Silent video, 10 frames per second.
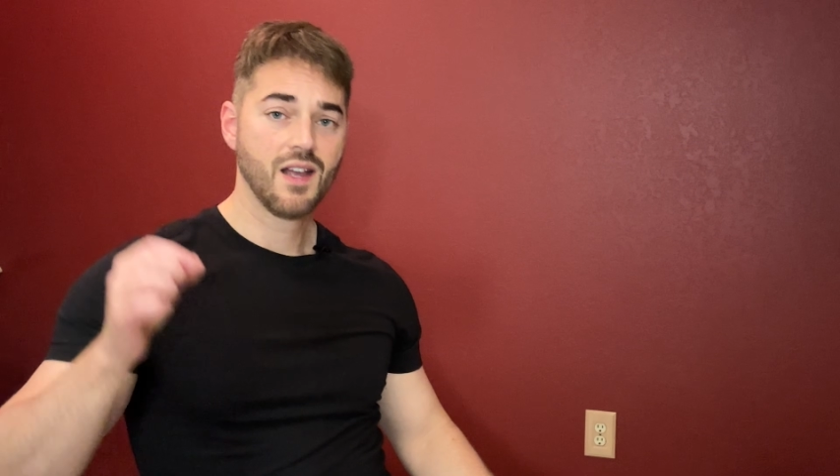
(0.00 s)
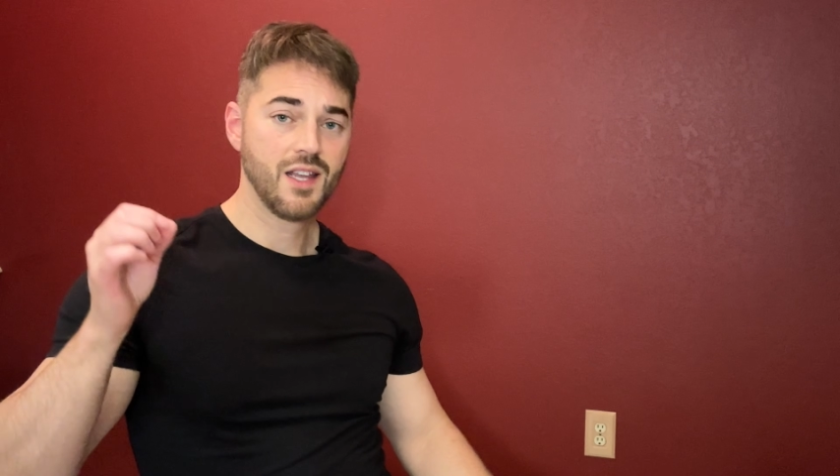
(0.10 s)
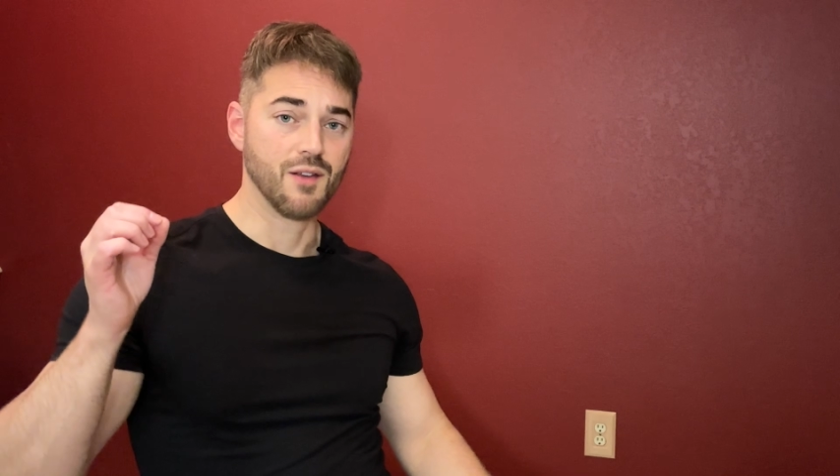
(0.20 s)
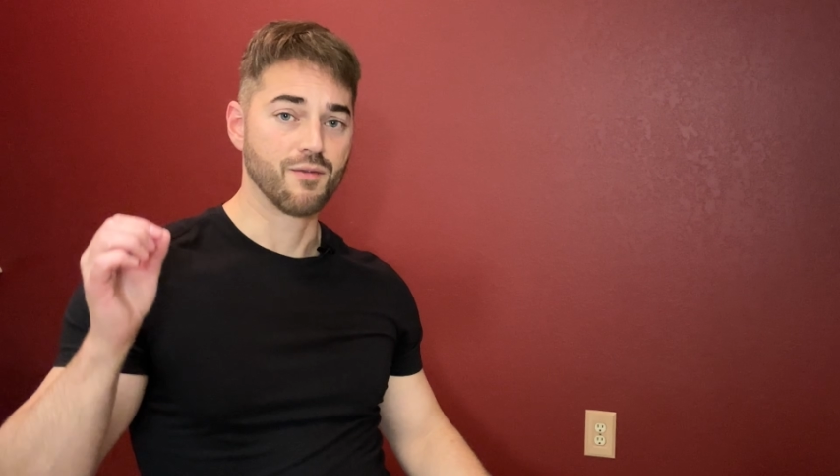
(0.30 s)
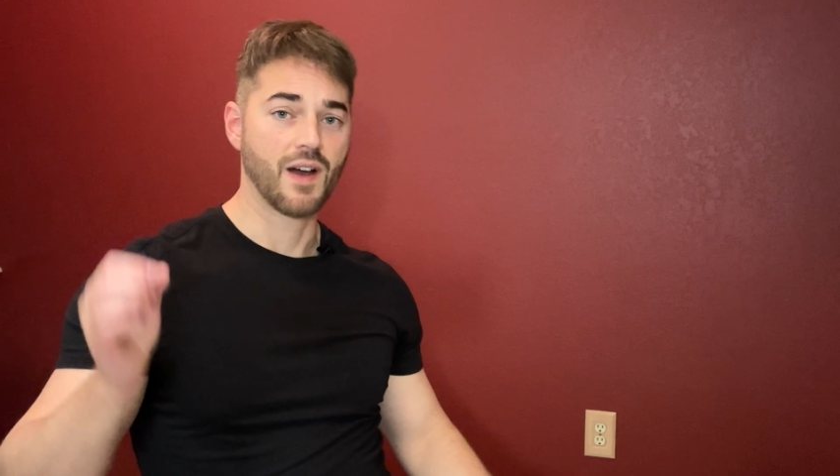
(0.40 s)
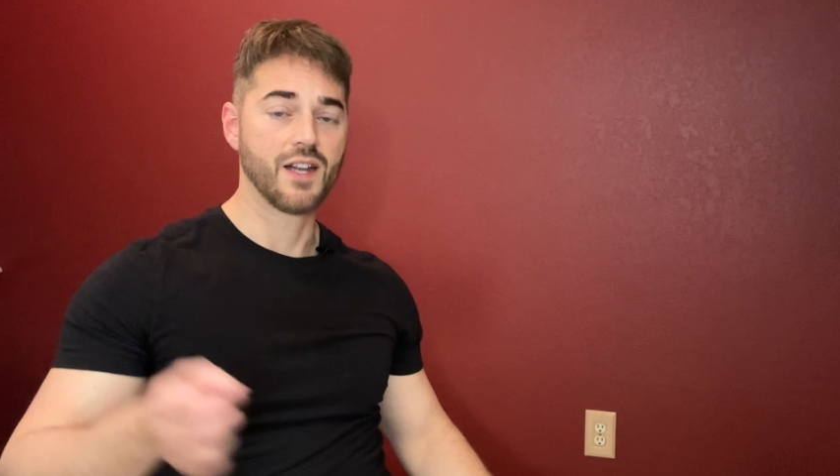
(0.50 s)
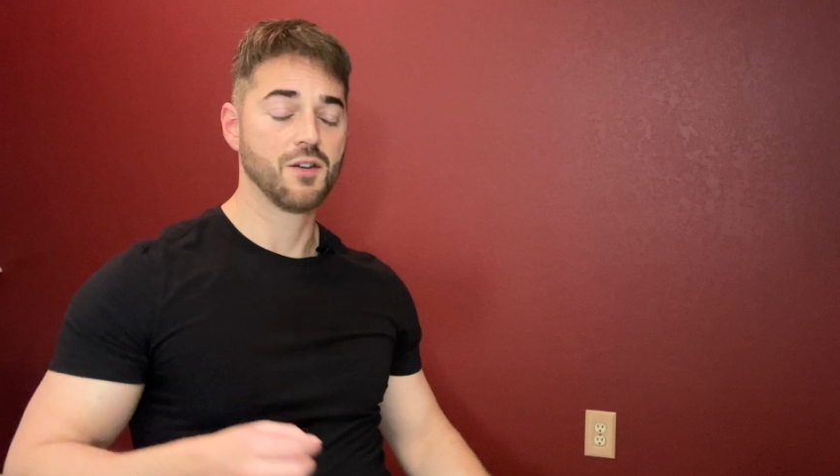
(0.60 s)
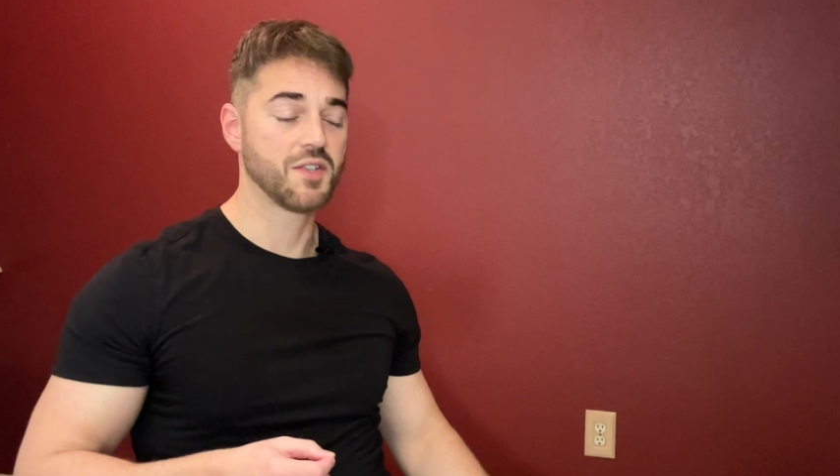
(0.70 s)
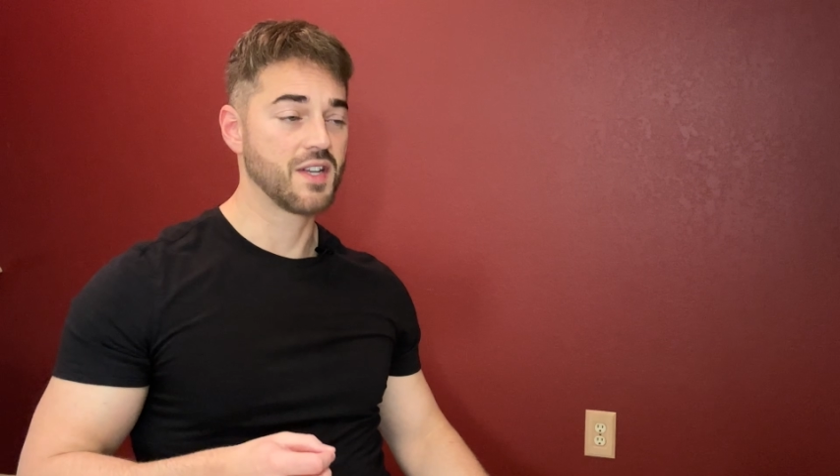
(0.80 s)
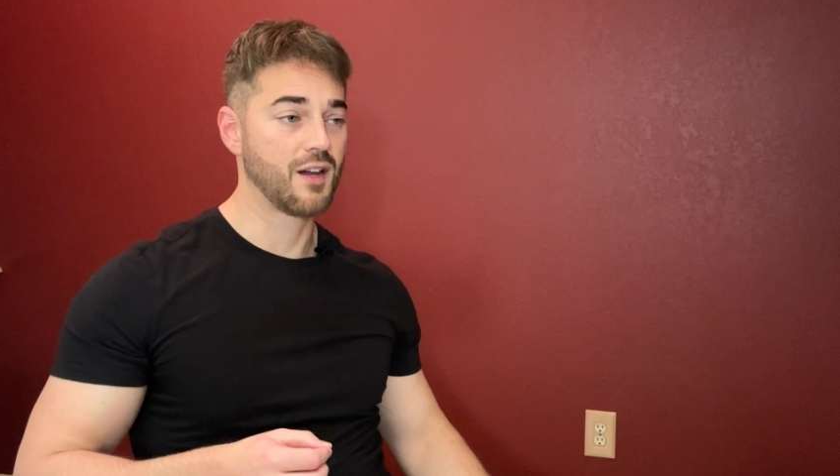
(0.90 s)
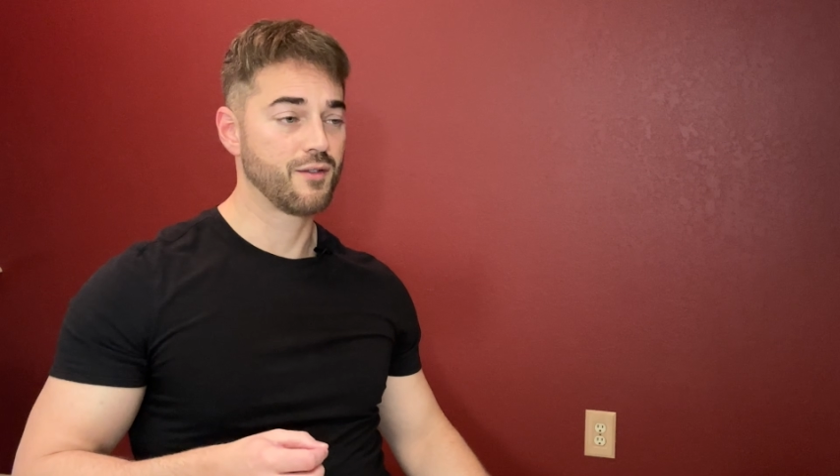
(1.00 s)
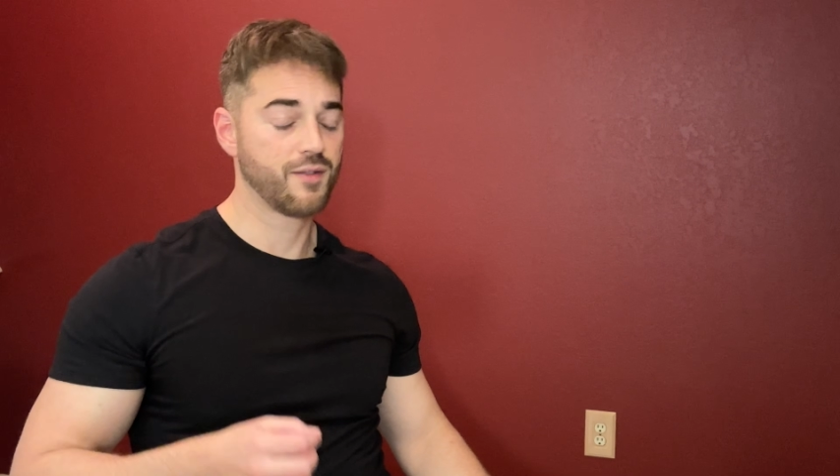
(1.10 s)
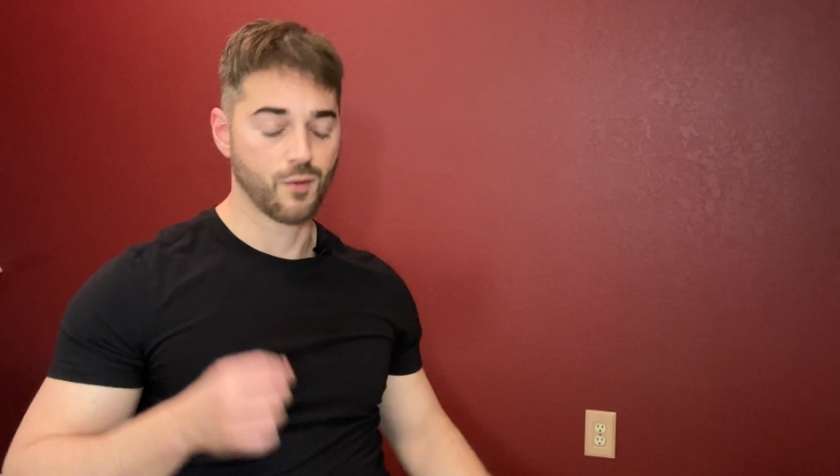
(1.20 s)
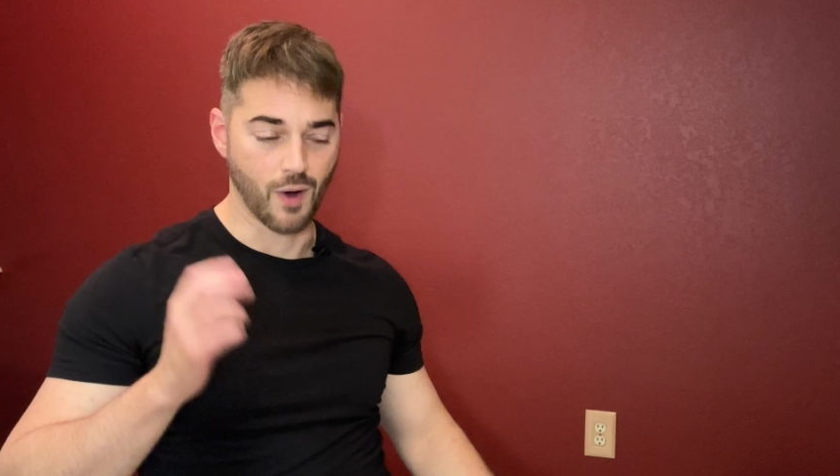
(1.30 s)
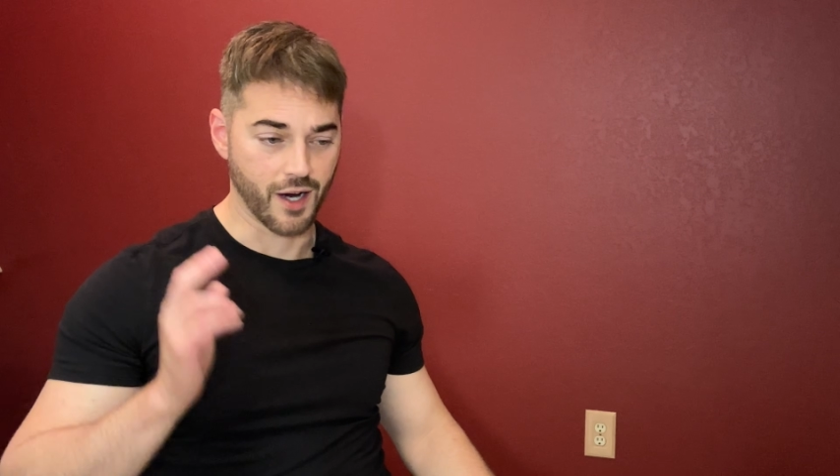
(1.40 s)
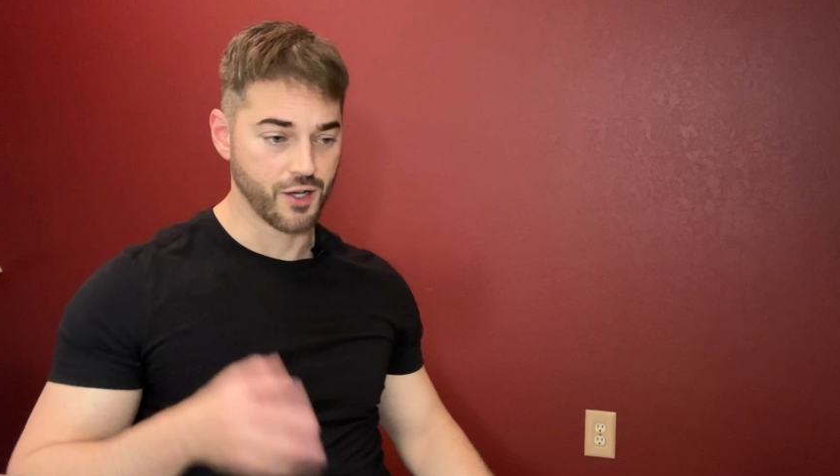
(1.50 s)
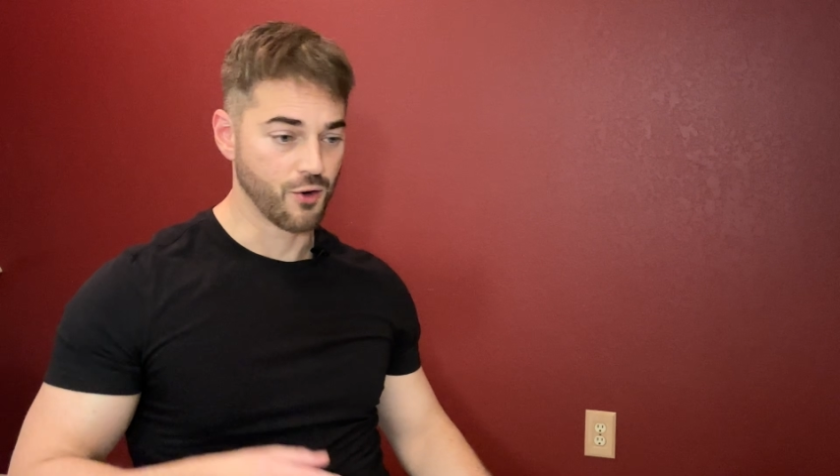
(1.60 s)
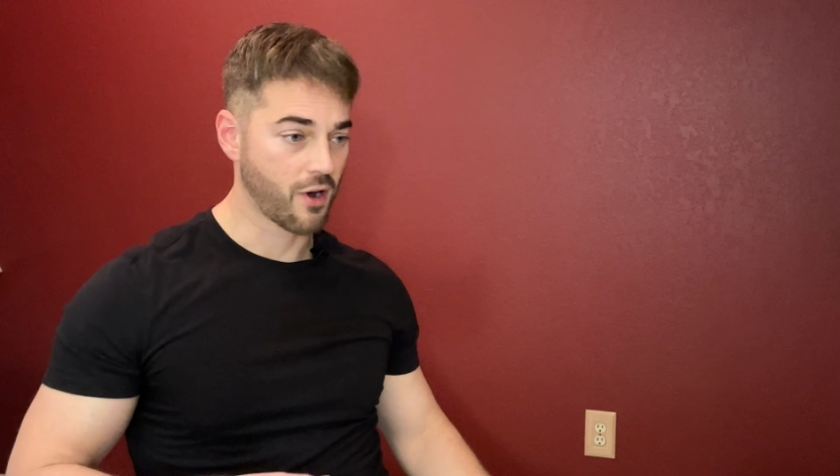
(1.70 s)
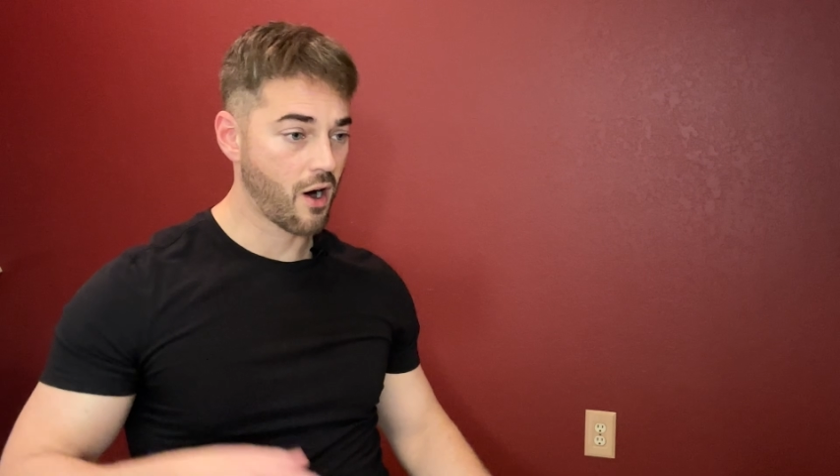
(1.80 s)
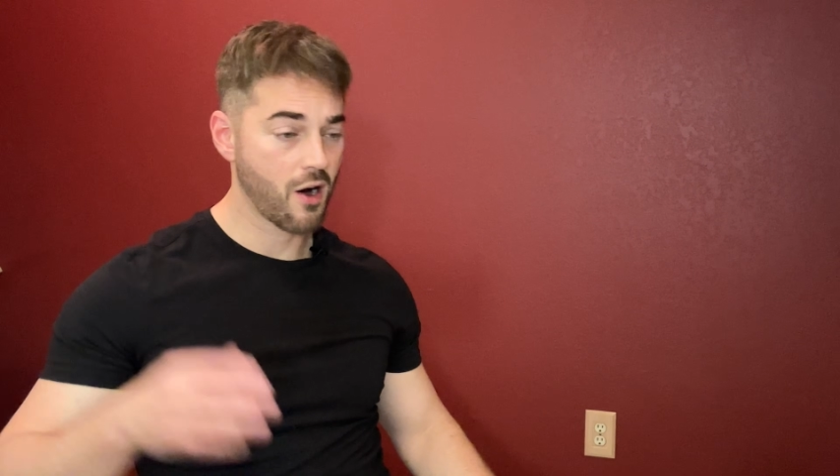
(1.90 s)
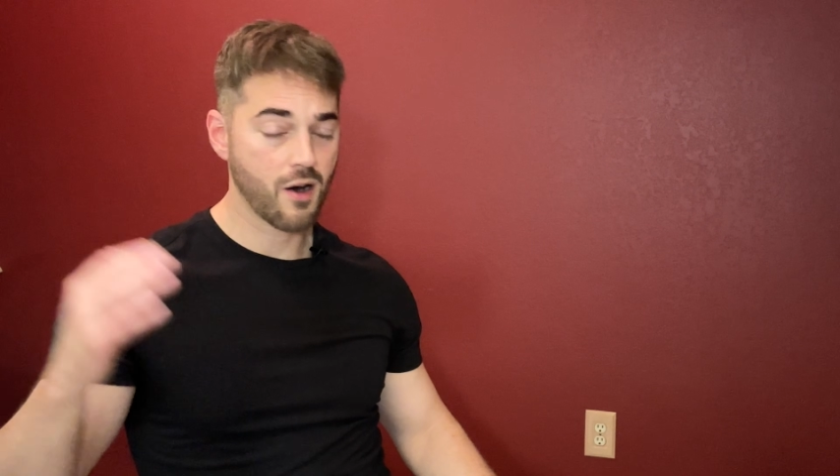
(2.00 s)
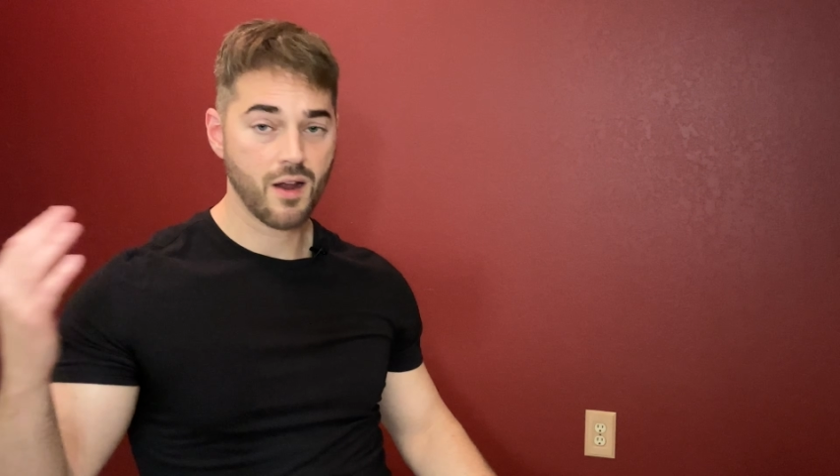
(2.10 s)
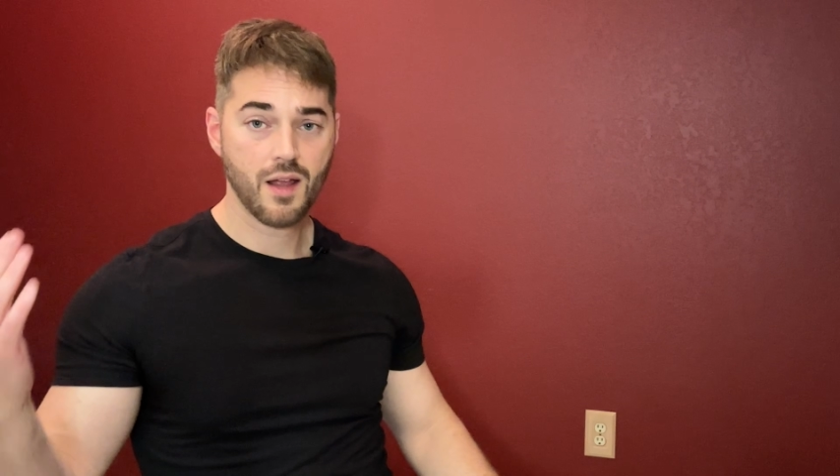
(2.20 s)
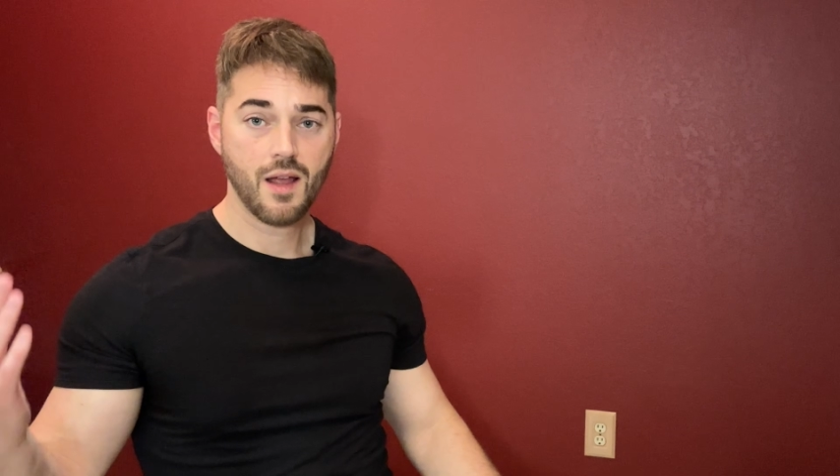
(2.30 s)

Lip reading: You find yourself walking to your car,